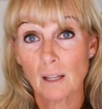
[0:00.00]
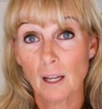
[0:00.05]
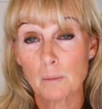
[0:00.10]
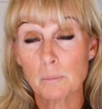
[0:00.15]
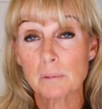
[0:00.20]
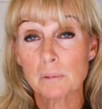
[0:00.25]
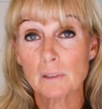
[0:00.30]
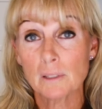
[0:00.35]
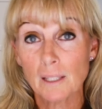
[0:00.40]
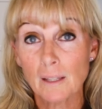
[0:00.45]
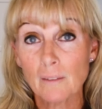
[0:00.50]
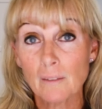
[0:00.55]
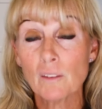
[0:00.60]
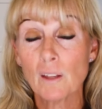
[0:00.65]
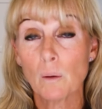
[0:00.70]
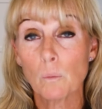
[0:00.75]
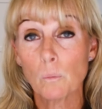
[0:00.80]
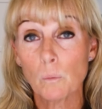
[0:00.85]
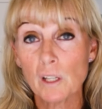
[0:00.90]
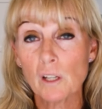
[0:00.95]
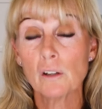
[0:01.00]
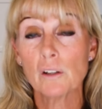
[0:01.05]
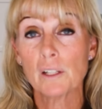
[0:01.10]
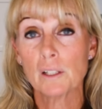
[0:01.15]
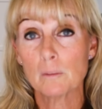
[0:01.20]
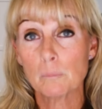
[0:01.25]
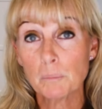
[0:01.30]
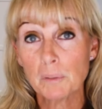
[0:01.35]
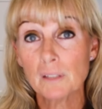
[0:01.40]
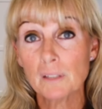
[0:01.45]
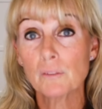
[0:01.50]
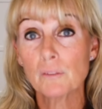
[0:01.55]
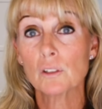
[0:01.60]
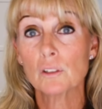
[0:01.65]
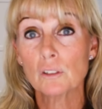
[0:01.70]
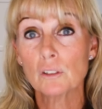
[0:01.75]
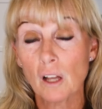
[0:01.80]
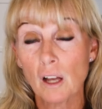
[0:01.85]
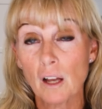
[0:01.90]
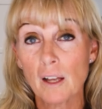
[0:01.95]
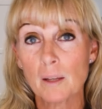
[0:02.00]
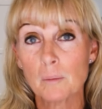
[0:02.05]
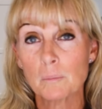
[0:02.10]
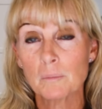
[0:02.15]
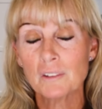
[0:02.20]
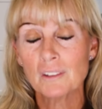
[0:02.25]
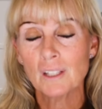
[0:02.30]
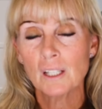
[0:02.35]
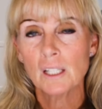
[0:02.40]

I believe that we are in pivotal times.